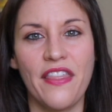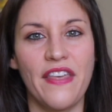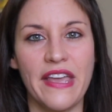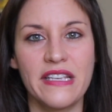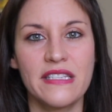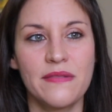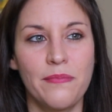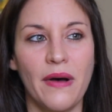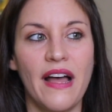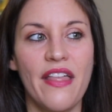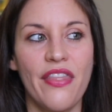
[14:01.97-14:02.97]
things,
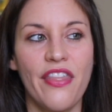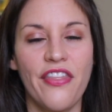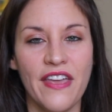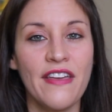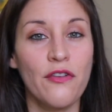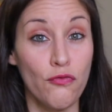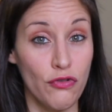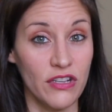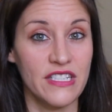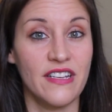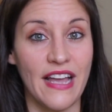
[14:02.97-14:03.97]
but the thing that
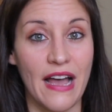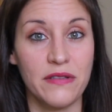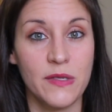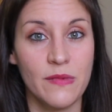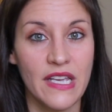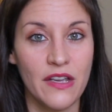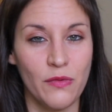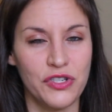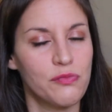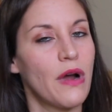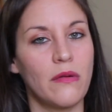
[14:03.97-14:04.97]
really stuck out to me,
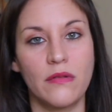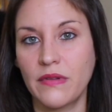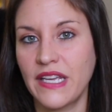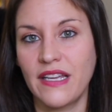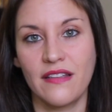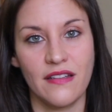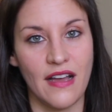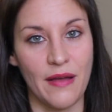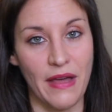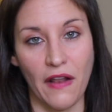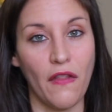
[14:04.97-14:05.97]
which probably
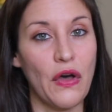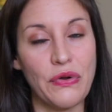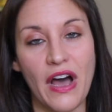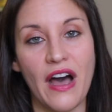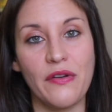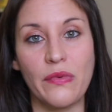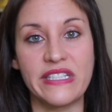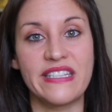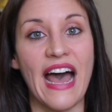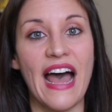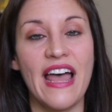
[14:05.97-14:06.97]
I'm not alone on, was
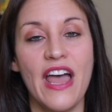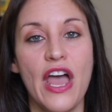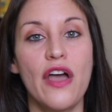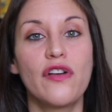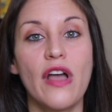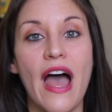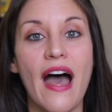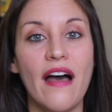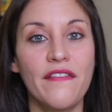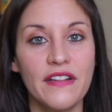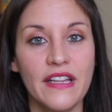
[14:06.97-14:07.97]
that
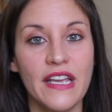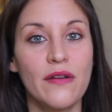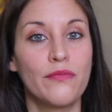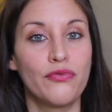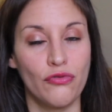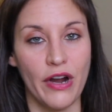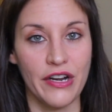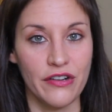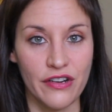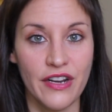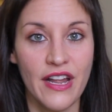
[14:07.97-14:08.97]
heavily
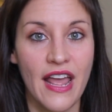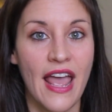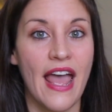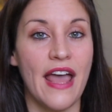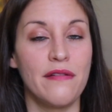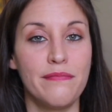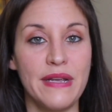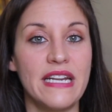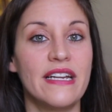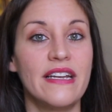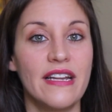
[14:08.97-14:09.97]
embroidered and
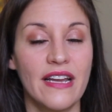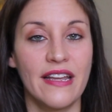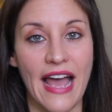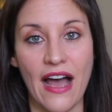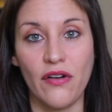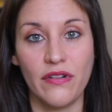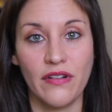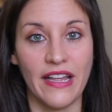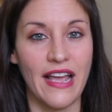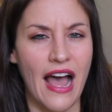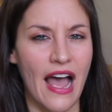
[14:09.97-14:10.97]
beaded gown,
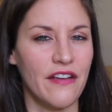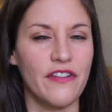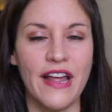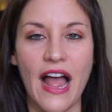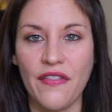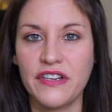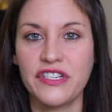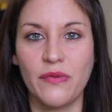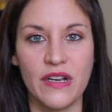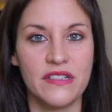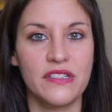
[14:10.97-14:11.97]
like ivory gown that she wears